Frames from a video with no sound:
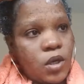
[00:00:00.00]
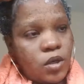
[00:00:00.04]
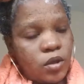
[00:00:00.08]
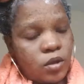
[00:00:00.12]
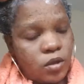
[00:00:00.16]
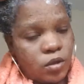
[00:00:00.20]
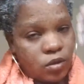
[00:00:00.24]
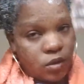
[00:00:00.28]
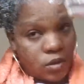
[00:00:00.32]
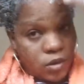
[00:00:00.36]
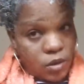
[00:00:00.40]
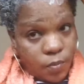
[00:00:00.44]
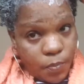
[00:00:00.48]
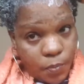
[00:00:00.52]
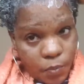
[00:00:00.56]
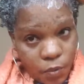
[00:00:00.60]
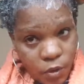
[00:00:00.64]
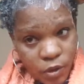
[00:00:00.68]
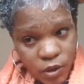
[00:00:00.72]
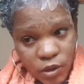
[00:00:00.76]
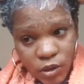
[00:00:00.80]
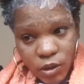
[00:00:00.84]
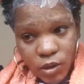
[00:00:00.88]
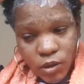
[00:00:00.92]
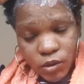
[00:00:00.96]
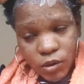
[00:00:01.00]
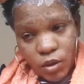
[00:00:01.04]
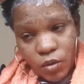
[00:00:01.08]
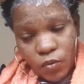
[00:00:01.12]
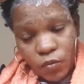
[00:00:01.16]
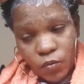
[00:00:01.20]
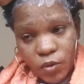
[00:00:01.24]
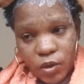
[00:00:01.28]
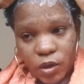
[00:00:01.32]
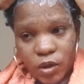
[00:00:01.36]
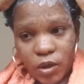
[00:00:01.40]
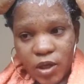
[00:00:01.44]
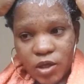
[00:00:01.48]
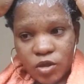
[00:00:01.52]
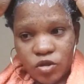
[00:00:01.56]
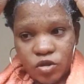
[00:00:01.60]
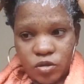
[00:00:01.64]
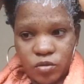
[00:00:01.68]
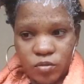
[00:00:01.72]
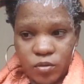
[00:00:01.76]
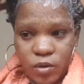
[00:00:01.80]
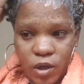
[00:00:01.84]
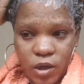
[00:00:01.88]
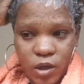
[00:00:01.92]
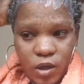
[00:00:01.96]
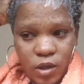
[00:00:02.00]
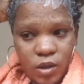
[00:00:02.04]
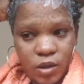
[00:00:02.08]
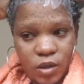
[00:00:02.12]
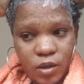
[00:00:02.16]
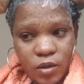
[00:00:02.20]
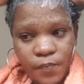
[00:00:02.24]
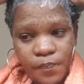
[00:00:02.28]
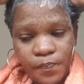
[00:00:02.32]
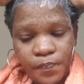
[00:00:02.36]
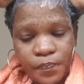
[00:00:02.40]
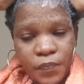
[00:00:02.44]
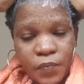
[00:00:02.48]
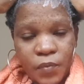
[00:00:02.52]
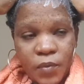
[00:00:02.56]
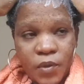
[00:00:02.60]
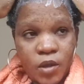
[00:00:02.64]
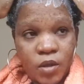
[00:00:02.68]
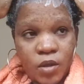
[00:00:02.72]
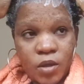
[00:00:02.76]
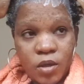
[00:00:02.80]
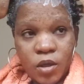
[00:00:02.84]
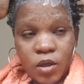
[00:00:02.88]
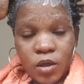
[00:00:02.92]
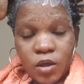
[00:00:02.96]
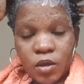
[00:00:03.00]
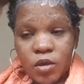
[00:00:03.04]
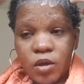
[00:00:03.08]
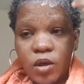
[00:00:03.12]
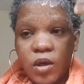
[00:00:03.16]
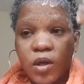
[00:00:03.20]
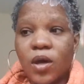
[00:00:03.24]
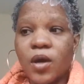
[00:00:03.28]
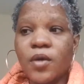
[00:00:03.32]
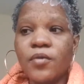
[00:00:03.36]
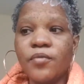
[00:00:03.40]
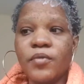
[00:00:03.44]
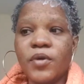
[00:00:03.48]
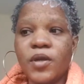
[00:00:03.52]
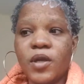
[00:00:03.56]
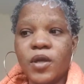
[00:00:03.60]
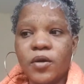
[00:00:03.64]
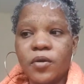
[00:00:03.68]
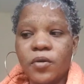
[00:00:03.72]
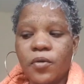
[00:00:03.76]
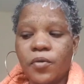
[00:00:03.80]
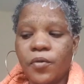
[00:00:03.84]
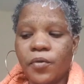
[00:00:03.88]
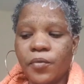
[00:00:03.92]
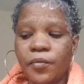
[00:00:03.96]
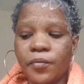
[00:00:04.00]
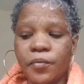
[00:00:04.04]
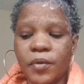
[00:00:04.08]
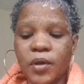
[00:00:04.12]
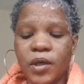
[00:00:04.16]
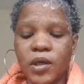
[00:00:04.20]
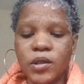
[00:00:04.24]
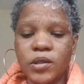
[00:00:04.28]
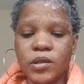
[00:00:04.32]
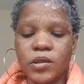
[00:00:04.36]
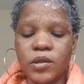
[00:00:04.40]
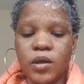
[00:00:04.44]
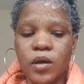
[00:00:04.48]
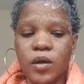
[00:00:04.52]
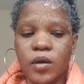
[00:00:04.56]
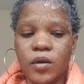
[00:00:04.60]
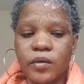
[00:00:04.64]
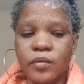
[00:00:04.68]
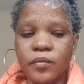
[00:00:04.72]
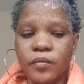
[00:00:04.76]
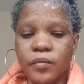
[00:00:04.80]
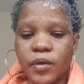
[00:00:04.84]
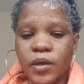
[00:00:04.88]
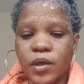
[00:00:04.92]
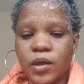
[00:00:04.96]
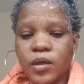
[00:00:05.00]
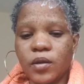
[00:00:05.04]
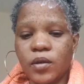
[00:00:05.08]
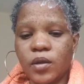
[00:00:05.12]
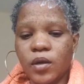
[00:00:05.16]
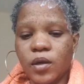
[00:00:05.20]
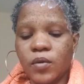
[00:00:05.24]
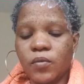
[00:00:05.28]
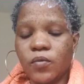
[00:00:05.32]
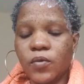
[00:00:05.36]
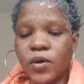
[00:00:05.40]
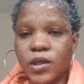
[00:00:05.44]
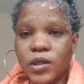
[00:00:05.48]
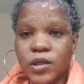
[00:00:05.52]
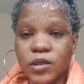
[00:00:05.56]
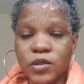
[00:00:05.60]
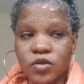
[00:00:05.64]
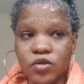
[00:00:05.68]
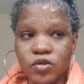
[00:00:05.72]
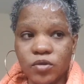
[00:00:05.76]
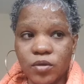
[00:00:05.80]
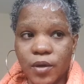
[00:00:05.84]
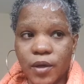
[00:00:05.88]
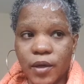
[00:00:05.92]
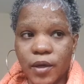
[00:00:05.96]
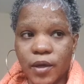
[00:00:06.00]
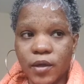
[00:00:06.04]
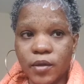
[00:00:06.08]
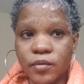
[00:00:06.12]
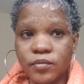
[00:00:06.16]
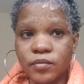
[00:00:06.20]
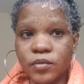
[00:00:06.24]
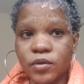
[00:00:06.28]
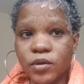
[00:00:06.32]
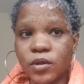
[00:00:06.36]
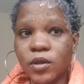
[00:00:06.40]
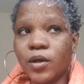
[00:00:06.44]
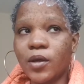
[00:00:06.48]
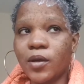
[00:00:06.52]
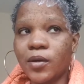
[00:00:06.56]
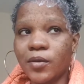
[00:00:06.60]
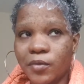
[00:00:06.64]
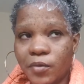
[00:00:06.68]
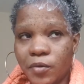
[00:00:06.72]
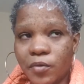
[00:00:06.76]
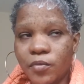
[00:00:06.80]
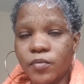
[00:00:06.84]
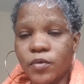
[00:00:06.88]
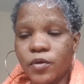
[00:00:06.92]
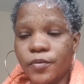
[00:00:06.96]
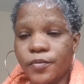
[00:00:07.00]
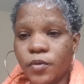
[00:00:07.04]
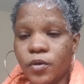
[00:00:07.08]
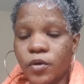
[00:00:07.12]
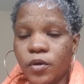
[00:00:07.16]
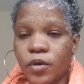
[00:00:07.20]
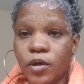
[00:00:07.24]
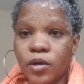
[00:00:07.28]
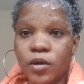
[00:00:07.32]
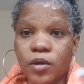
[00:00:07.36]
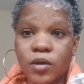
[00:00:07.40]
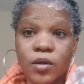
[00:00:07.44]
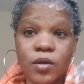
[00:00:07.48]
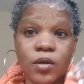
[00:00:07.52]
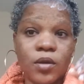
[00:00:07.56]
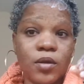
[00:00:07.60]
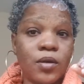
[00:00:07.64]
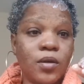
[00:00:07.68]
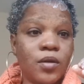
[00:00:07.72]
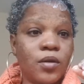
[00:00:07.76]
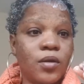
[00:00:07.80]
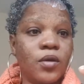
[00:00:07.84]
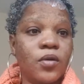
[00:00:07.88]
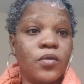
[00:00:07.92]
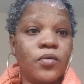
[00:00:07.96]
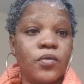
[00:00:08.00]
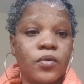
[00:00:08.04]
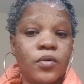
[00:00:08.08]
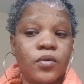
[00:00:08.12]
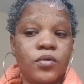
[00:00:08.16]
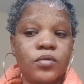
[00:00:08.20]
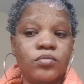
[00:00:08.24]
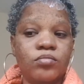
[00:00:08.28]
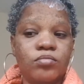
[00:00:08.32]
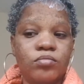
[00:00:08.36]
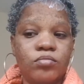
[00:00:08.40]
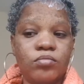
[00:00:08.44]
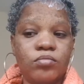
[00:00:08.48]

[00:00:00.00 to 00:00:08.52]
Because the point is with natural hair, you can't really comb it when it's dry. You can comb it, but it will